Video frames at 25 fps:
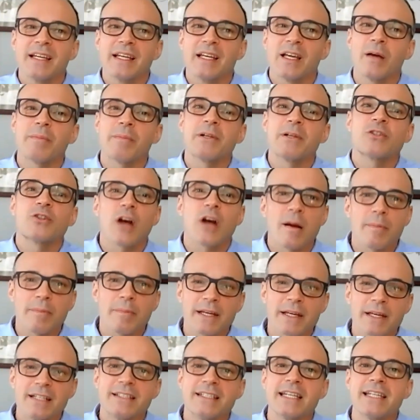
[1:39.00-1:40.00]
He'll be dropping
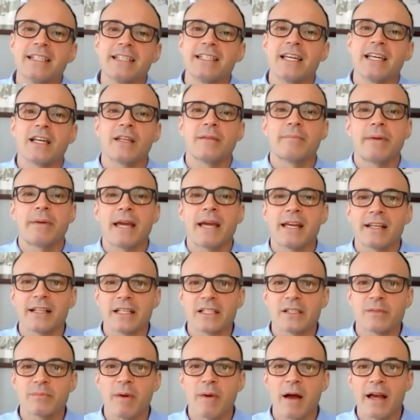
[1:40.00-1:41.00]
in detailed
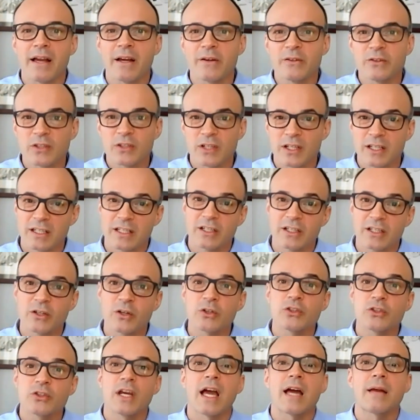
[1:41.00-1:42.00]
panelist bios into your
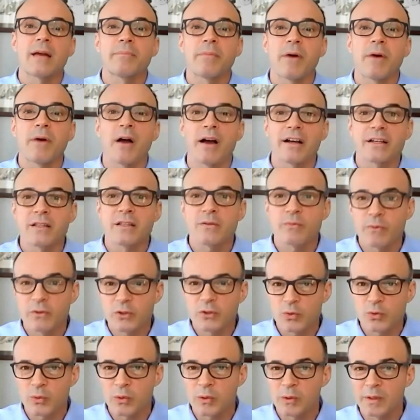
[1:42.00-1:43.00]
chat box, which
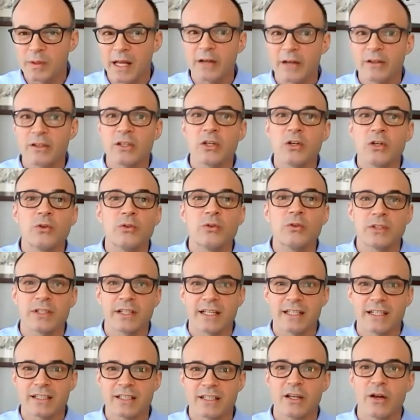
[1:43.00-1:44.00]
will allow you to
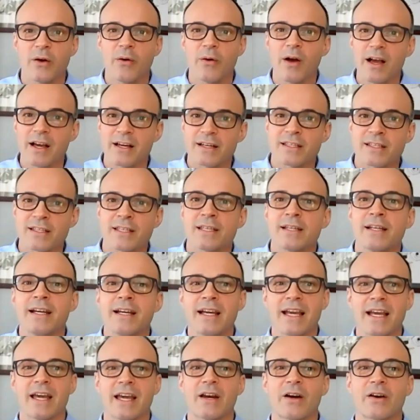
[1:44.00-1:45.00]
get to know us
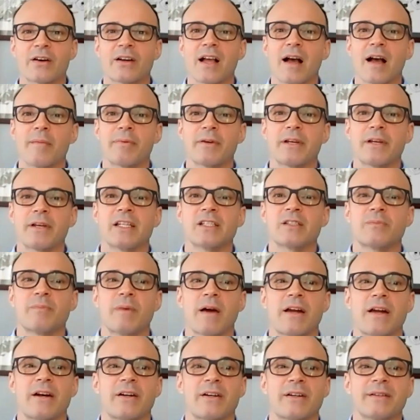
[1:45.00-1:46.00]
and our companies
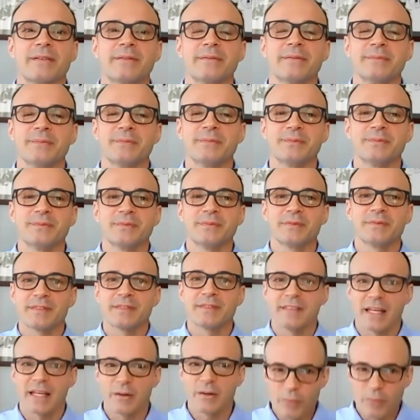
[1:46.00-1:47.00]
better.
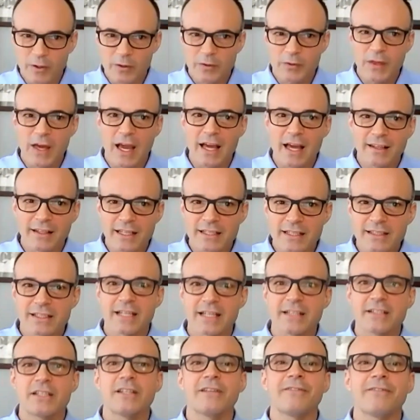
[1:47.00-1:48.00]
And with that, let's
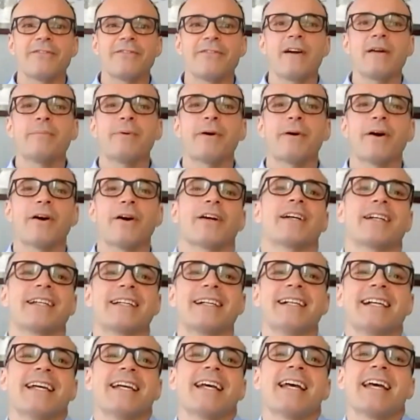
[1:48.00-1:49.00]
get to the fun part.
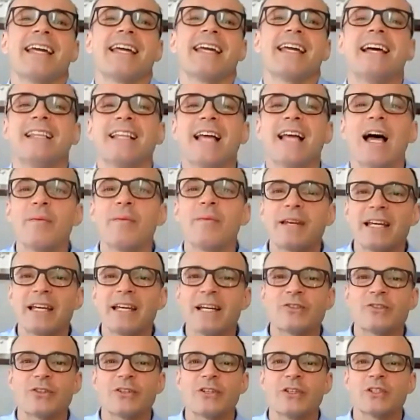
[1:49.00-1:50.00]
And allow me to
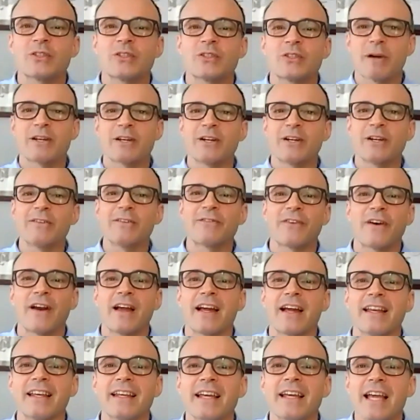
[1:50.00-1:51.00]
introduce my good
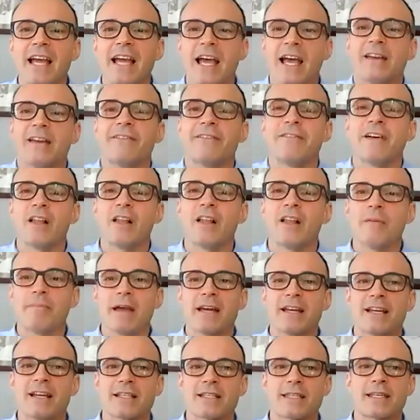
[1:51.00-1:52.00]
friend and fellow
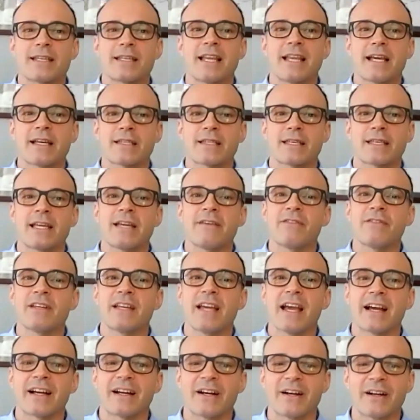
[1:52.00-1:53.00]
panelist today, Stephen
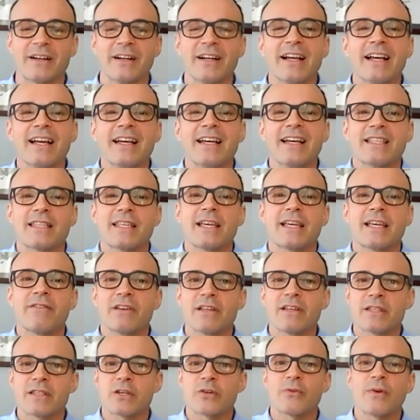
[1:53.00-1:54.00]
Yeager. Stephen
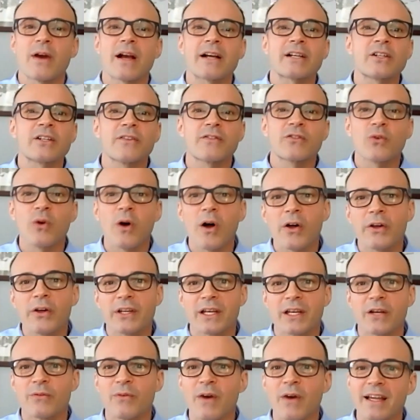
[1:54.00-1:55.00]
is Director of
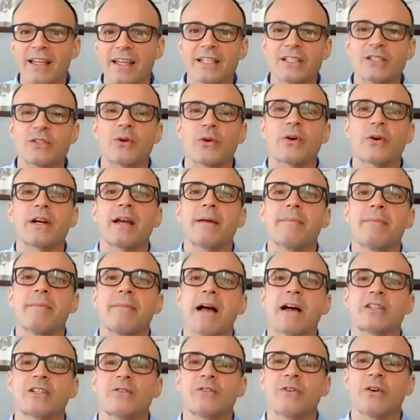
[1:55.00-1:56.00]
Quality and Regulatory at
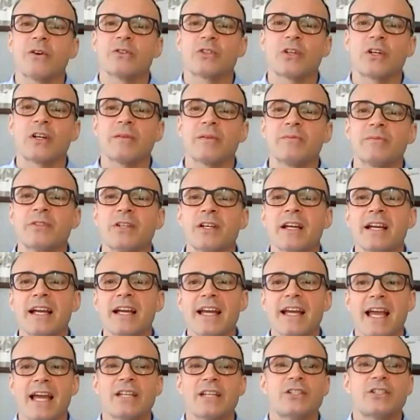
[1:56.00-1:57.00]
Mountain Rose Herbs
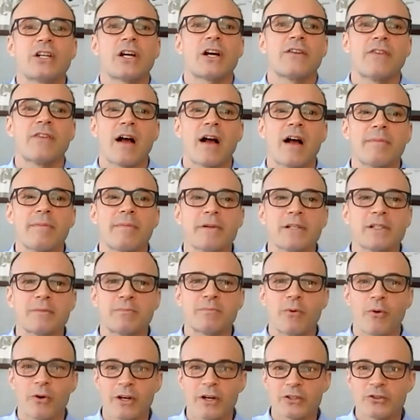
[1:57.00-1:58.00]
and Chair of AHPA's
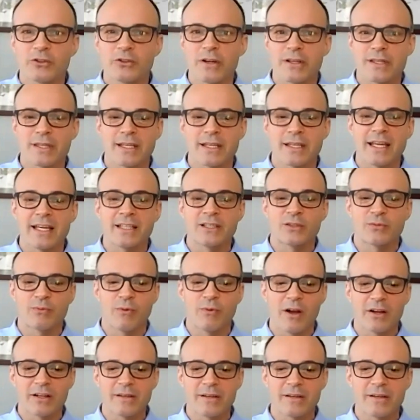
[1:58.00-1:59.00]
Board of Trustees.
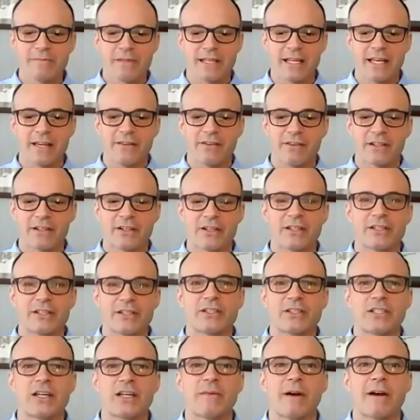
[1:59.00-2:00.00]
Welcome, Stephen. Good to
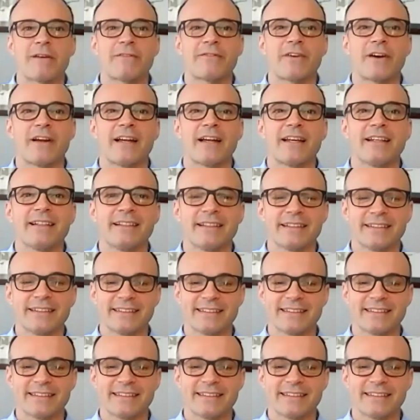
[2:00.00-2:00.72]
see you, my friend.